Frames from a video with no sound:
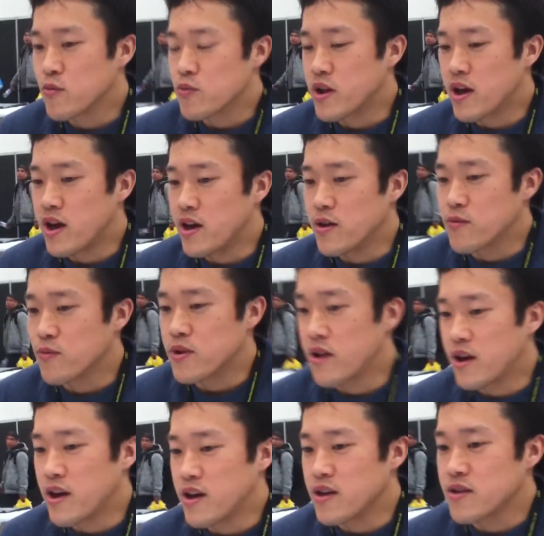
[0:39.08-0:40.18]
When
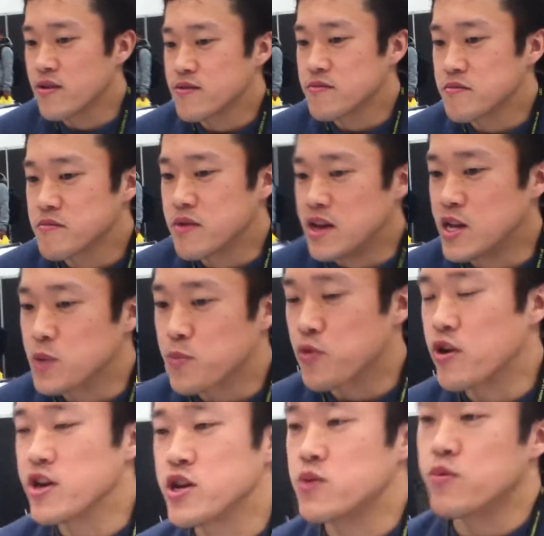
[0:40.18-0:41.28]
I
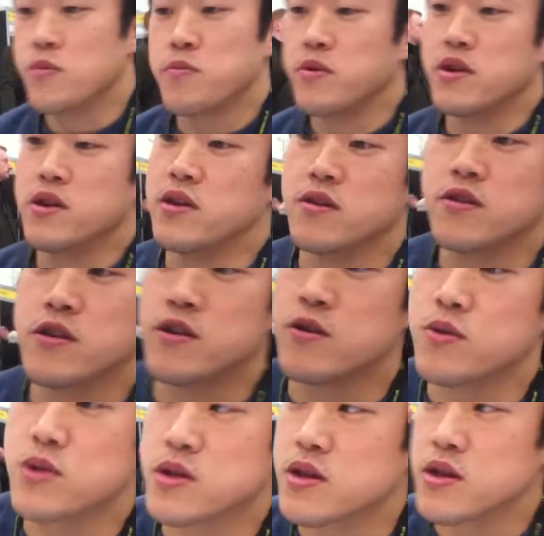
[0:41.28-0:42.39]
inspiration would be
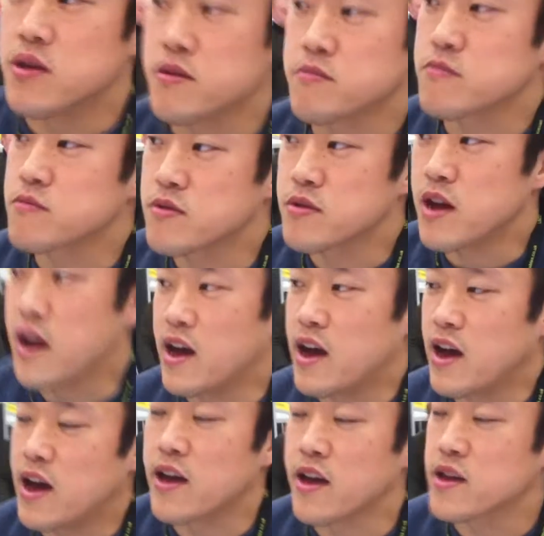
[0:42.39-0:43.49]
seeing.
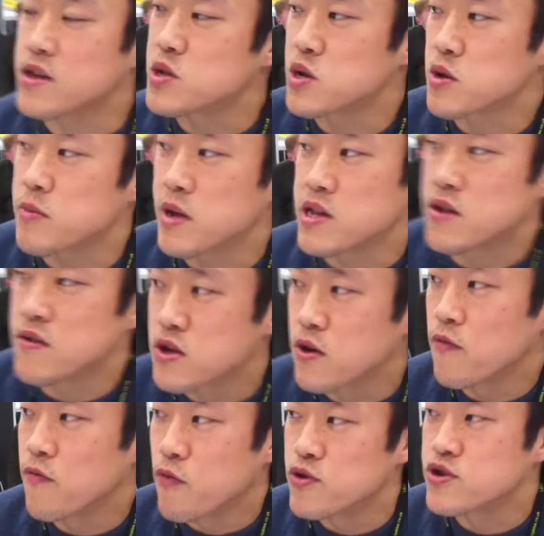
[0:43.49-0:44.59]
I consider myself
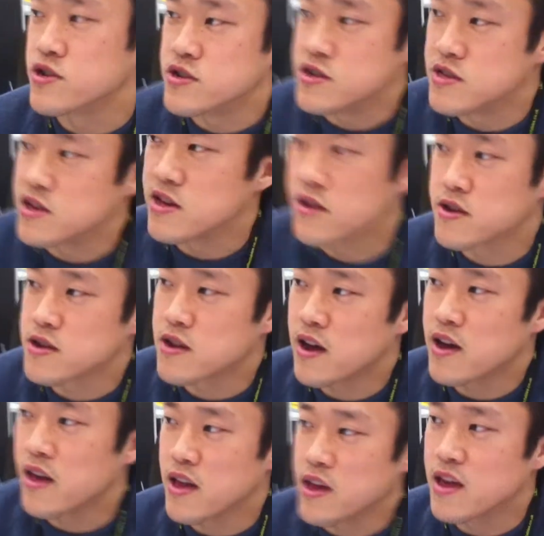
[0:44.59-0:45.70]
so fortunate that
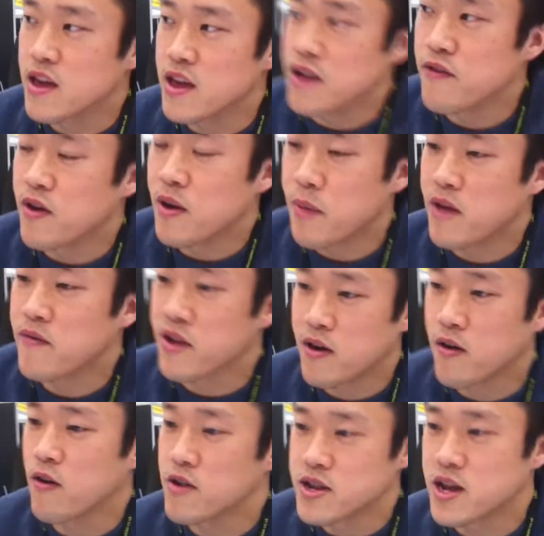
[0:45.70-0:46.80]
if I'm having a
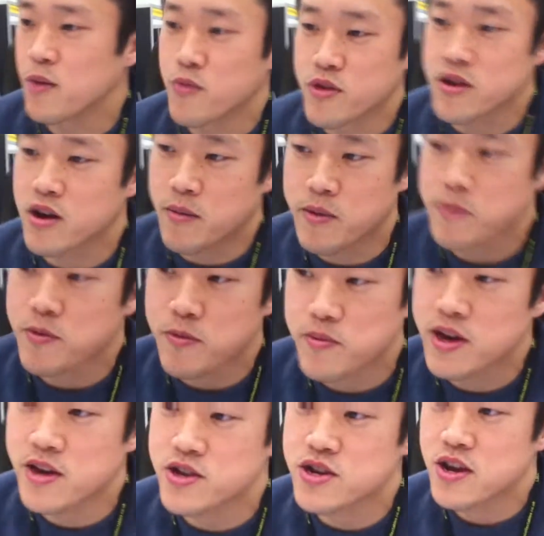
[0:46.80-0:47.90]
hard time with a comic book
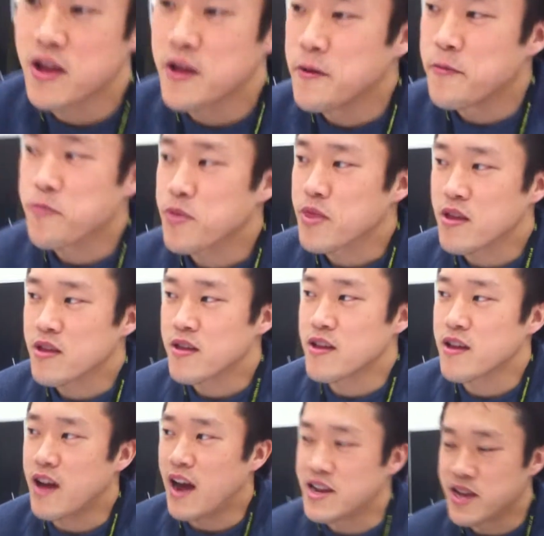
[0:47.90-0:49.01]
page,
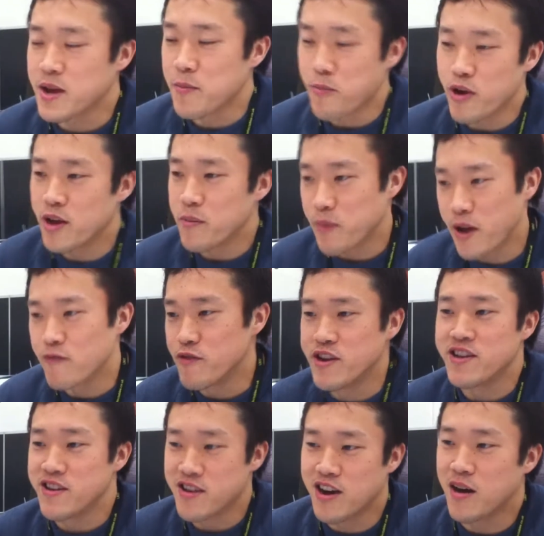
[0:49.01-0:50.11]
I take a break by
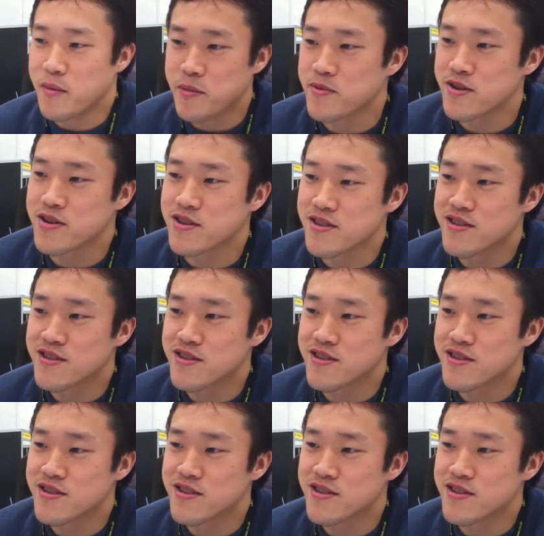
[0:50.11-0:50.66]
reading the comic book.